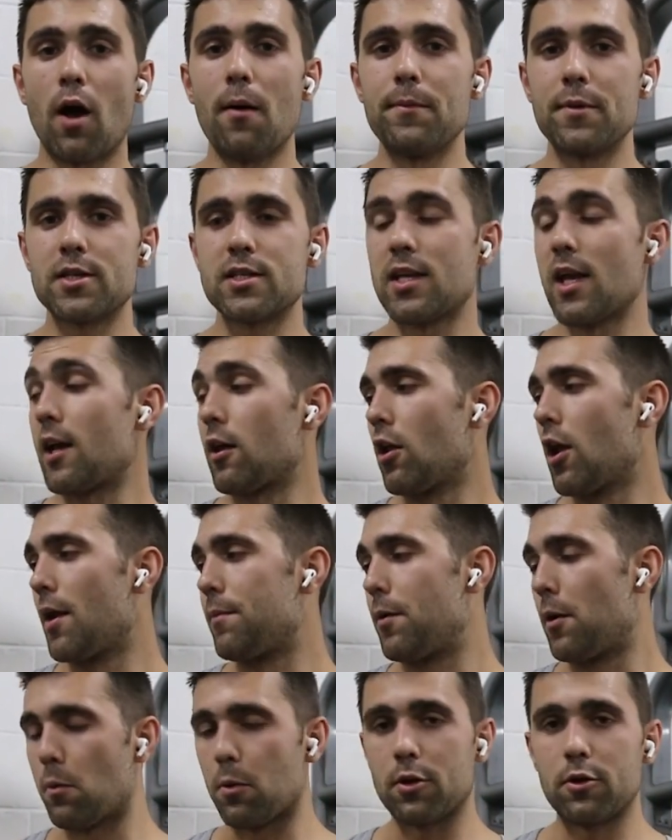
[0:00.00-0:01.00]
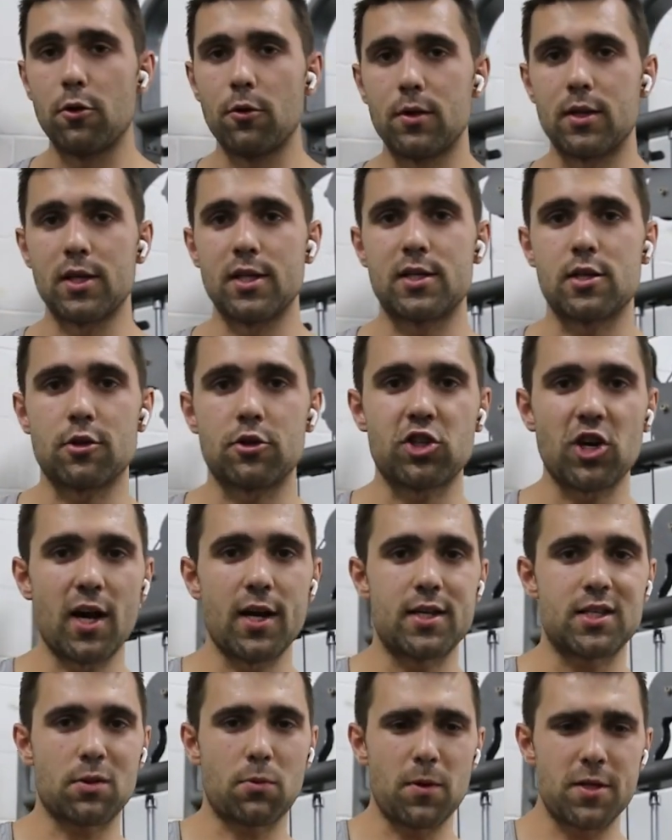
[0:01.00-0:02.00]
common mistake a lot of people do with these, they'll try
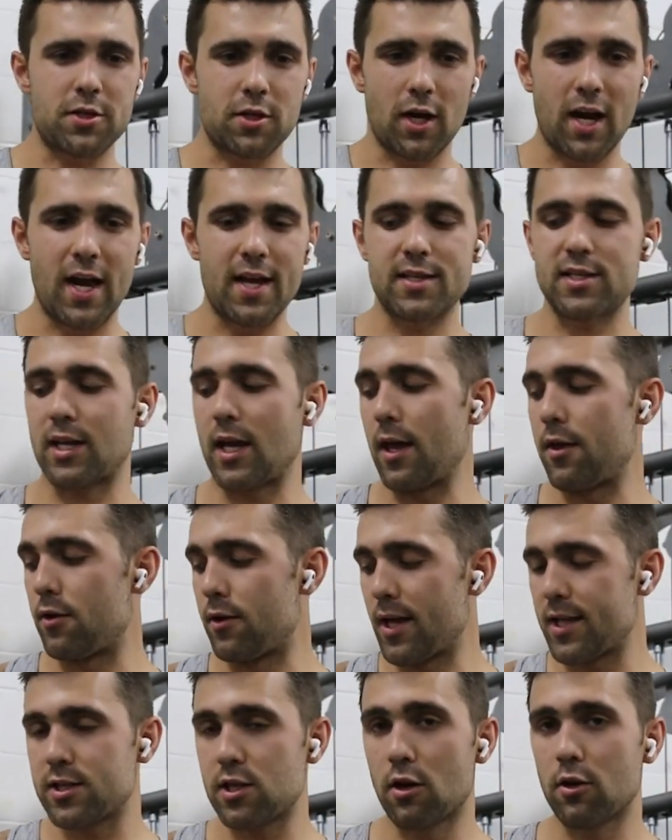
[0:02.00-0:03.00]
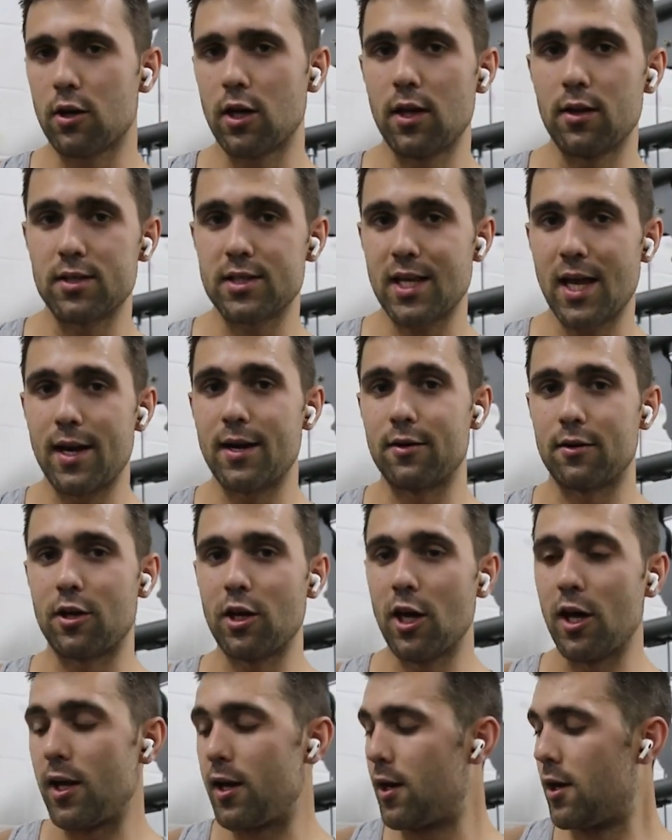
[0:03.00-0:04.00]
and squeeze their hands together, and that's all good, said and
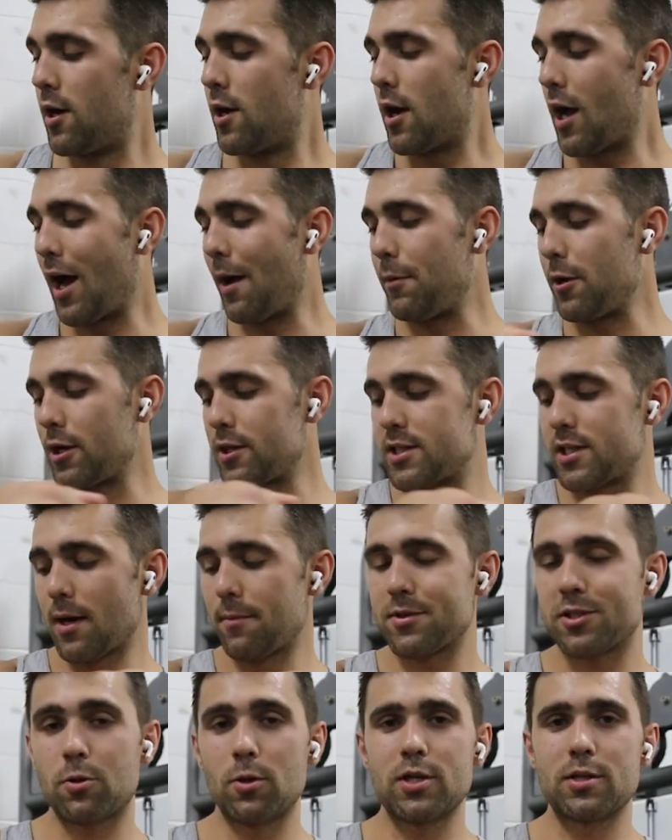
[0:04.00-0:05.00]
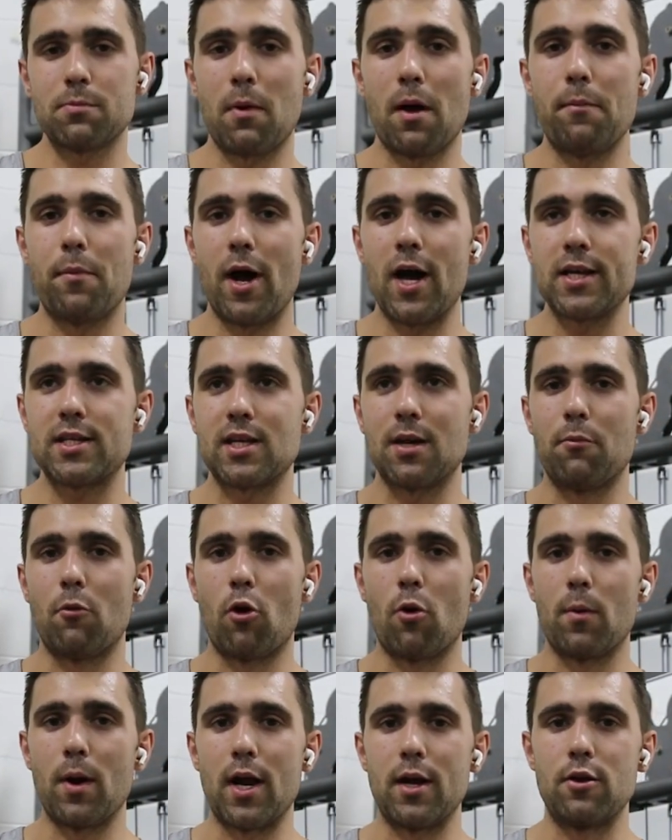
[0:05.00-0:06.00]
good, but you can see I'm squeezing my bicep
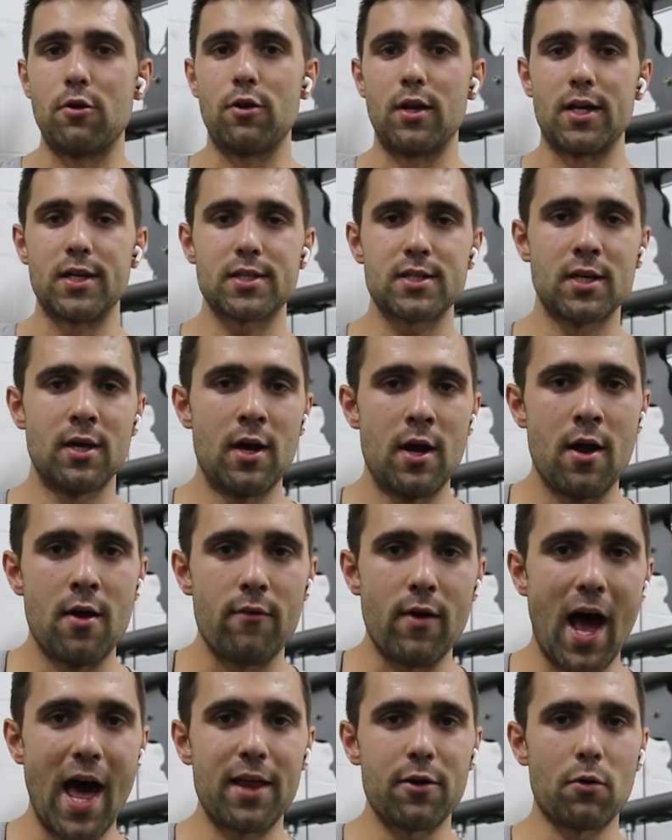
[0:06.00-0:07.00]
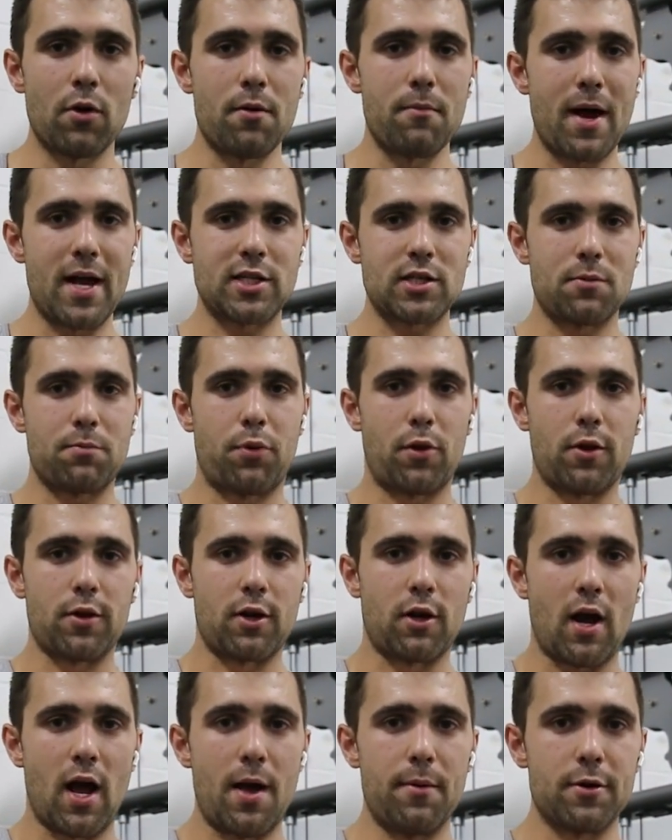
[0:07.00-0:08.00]
more when I do this. Now you want to imagine pulling
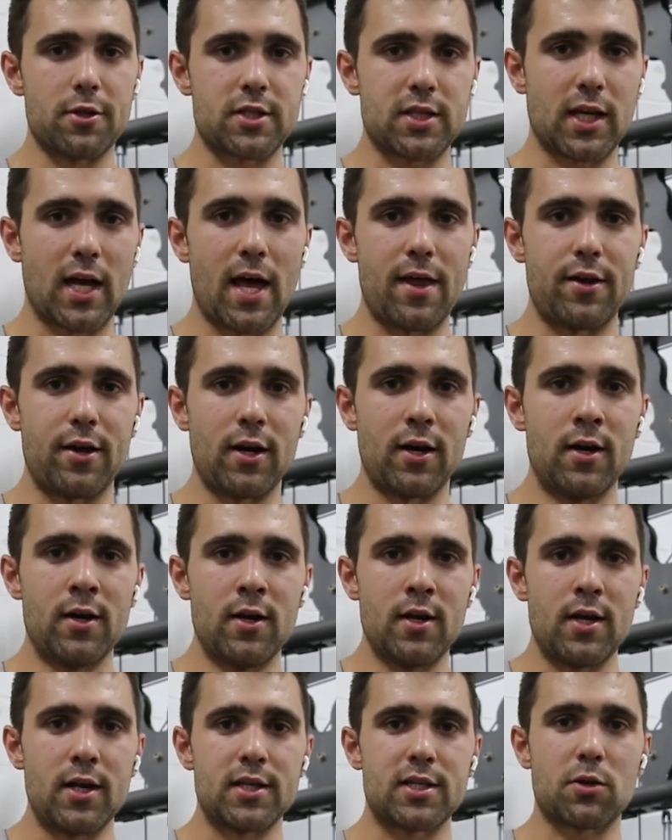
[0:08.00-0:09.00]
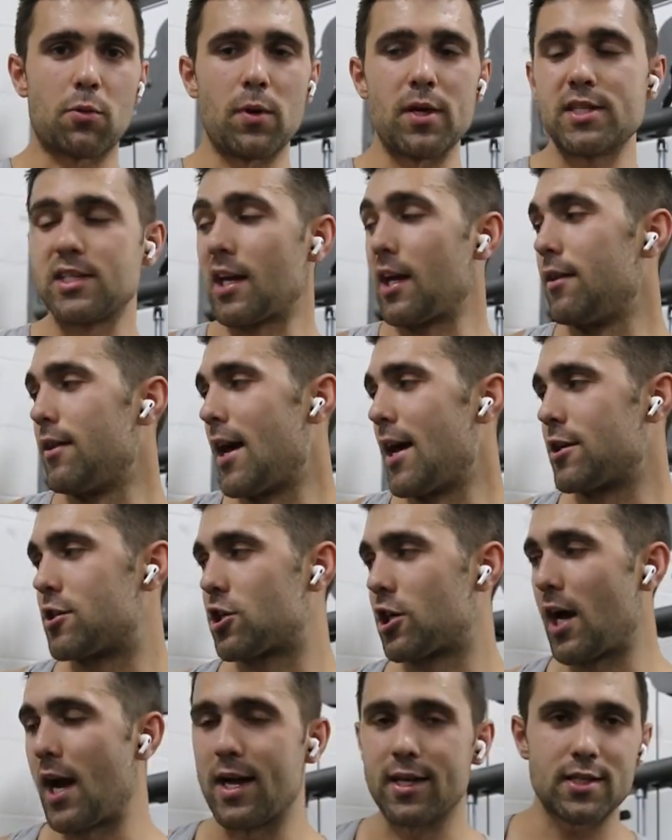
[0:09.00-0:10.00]
your elbows together and squeezing in that
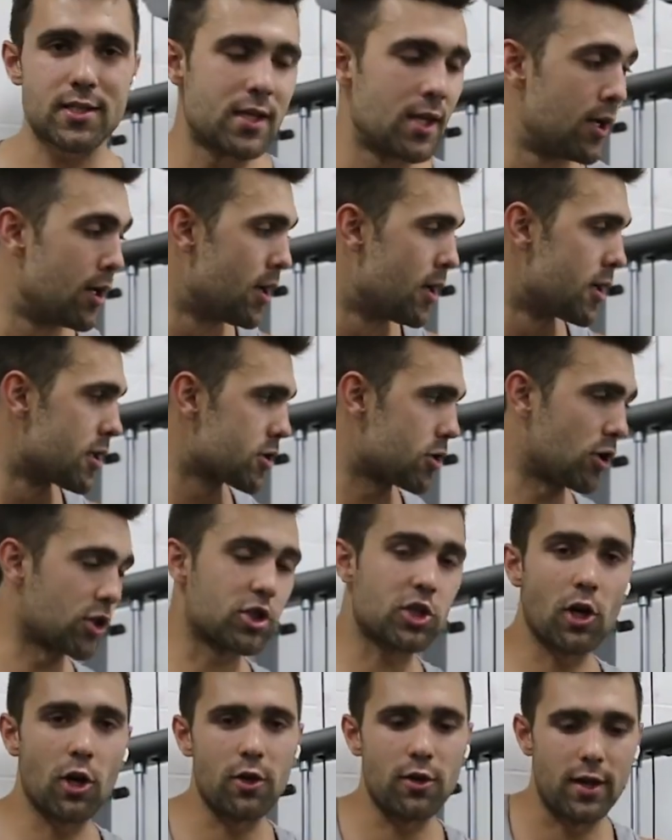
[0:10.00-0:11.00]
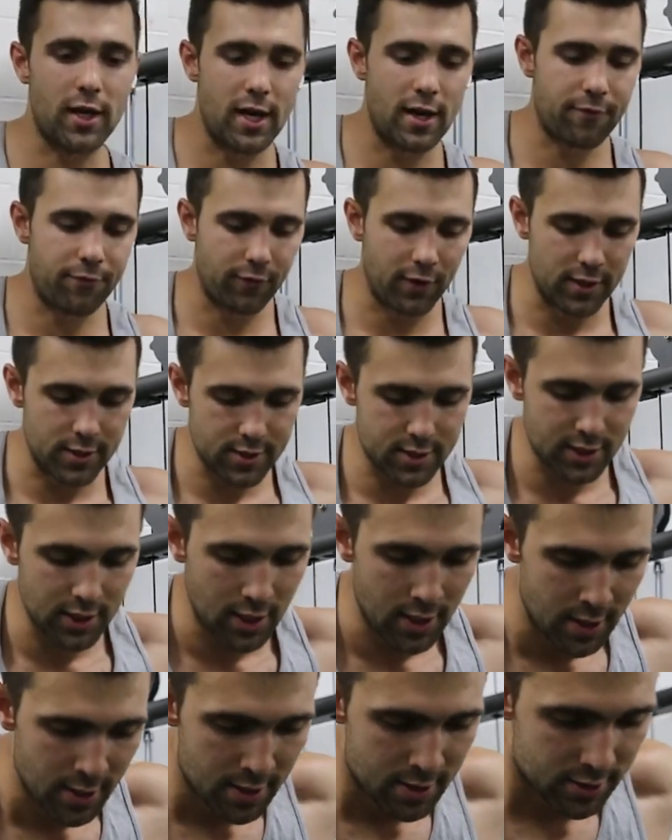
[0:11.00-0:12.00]
chest. So I'll show you the difference.
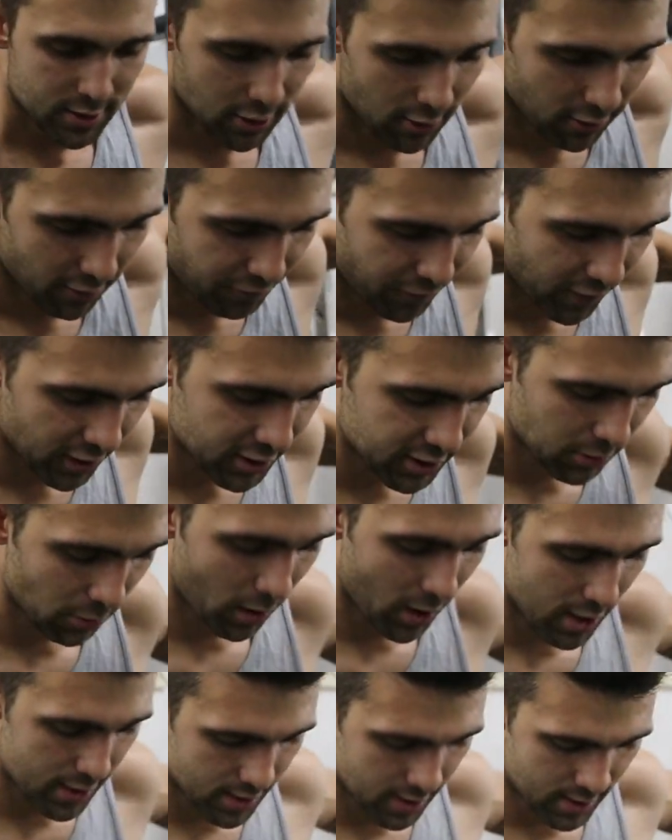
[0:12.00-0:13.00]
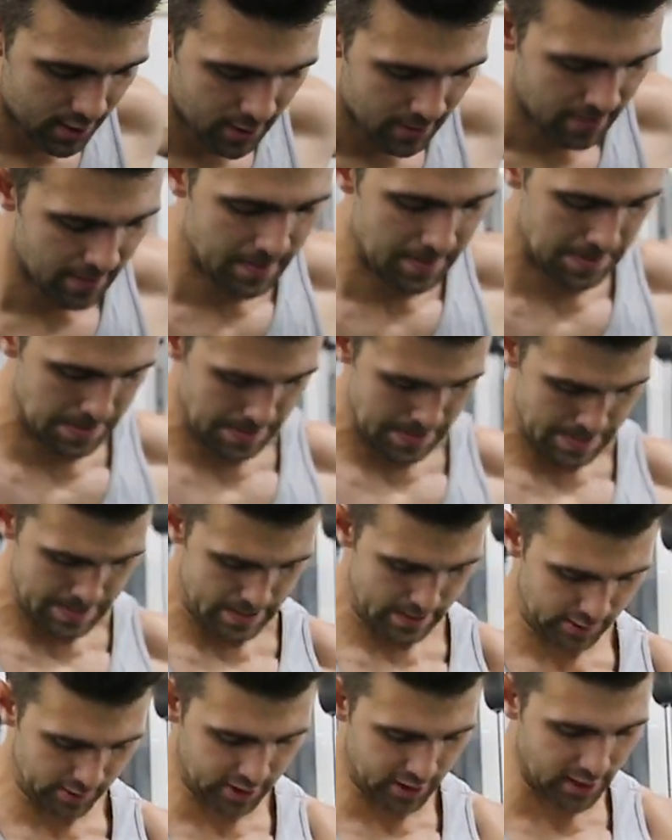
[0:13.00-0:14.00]
So the first one,
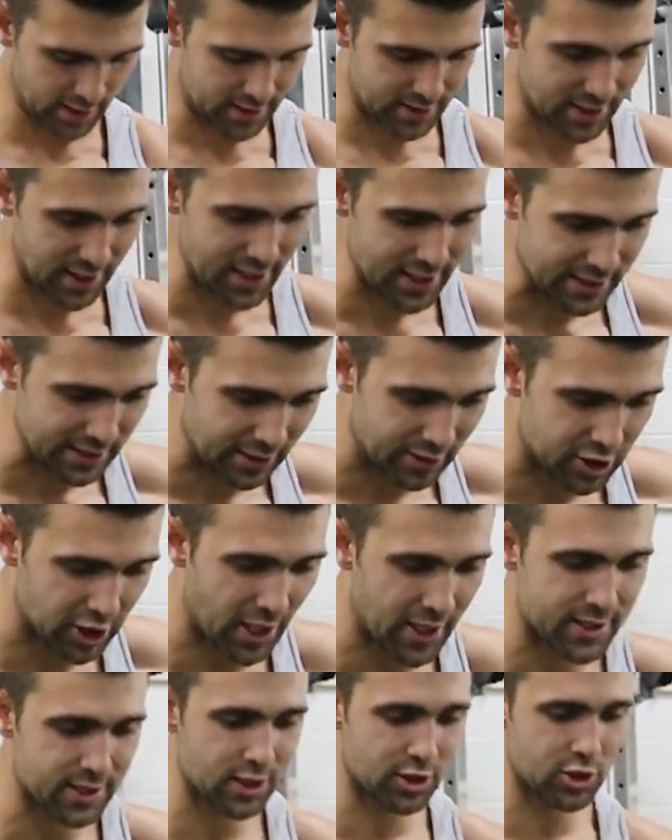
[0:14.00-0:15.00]
you can see it's decent chest